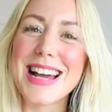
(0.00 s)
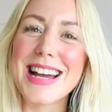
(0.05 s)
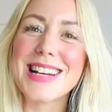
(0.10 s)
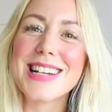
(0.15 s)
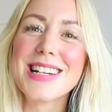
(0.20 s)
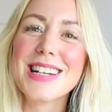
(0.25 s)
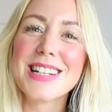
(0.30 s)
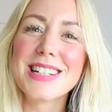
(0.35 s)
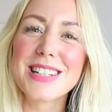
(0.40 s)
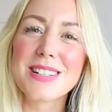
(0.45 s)
yeah,
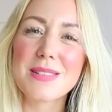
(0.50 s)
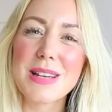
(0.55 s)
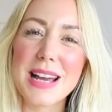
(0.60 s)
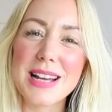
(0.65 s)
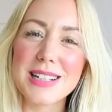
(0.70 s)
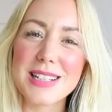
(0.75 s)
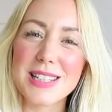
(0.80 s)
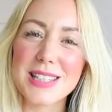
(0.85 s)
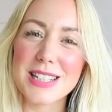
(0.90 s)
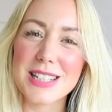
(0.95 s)

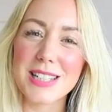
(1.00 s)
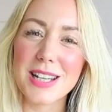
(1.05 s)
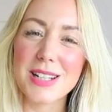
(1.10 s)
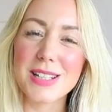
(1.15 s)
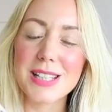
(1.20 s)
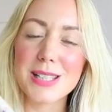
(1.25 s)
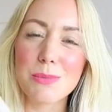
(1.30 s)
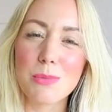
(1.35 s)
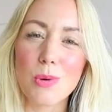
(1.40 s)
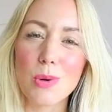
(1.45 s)
get the
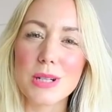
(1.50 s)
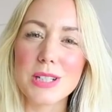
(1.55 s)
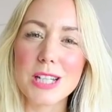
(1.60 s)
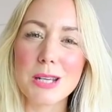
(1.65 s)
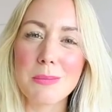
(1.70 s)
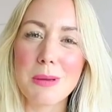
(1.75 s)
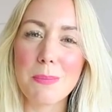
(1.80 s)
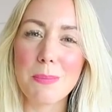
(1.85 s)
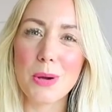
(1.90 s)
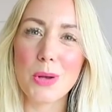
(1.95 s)
size smaller.
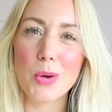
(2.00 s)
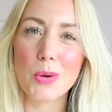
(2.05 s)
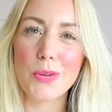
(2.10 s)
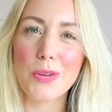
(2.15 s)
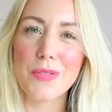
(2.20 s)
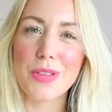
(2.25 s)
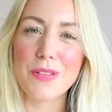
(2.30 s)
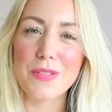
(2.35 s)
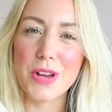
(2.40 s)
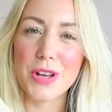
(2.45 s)
Don't be put off
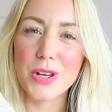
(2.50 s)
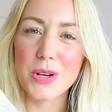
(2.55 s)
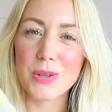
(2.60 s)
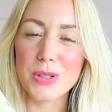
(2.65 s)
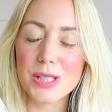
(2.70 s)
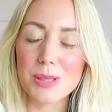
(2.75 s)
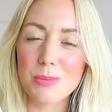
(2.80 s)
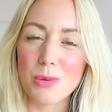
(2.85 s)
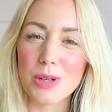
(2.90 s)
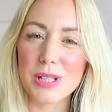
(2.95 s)
if they've only
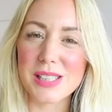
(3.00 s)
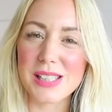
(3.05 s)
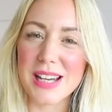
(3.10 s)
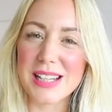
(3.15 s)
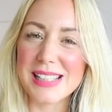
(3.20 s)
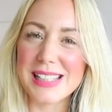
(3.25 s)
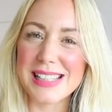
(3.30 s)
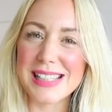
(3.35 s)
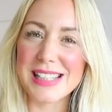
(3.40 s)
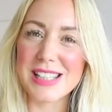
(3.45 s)
got smaller
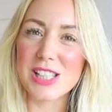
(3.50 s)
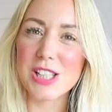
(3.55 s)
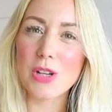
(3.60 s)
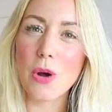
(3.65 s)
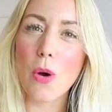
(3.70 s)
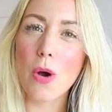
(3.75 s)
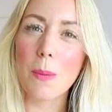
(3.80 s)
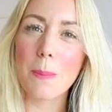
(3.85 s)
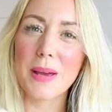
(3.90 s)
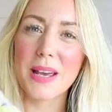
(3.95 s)
sizes in
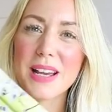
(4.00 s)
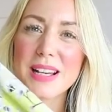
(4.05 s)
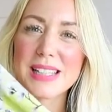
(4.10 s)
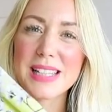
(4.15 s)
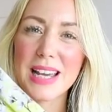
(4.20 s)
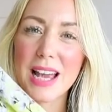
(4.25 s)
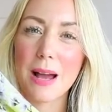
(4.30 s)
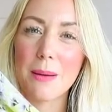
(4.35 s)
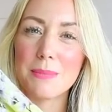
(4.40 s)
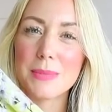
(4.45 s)
stock, because
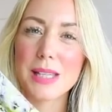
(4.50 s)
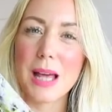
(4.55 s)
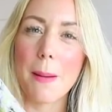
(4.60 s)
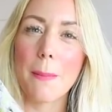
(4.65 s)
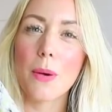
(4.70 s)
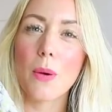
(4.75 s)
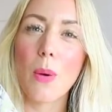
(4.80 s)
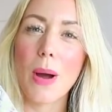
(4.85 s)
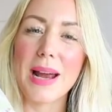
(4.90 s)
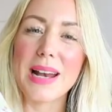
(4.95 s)
it comes
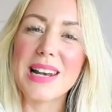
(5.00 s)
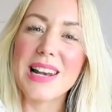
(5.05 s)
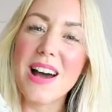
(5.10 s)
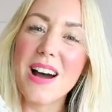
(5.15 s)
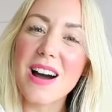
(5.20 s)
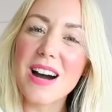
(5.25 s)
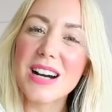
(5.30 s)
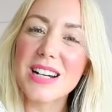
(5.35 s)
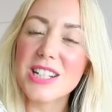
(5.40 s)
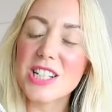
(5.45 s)
up quite
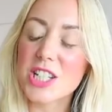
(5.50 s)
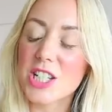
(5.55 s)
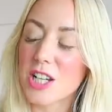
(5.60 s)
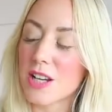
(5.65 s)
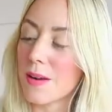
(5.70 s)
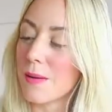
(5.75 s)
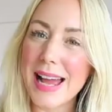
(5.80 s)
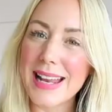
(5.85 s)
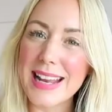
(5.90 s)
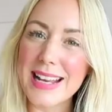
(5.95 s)
large.
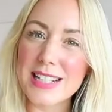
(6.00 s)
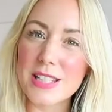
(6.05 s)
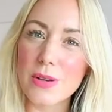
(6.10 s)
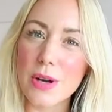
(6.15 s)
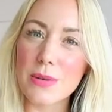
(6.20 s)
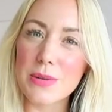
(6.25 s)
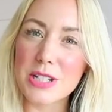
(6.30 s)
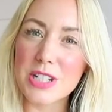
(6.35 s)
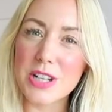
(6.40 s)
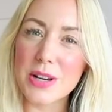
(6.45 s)
I just
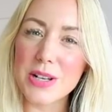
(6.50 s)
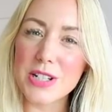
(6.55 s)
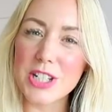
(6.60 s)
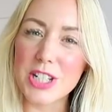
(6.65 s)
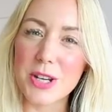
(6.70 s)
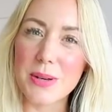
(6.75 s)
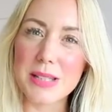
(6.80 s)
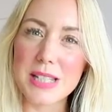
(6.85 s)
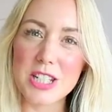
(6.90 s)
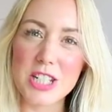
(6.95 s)
thought I would show
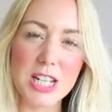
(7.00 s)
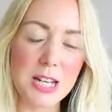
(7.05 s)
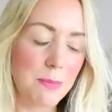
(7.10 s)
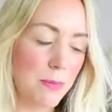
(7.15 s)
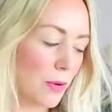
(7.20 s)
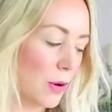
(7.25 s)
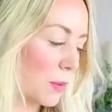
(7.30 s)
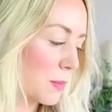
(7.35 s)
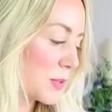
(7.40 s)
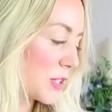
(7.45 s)
it to you as a cheaper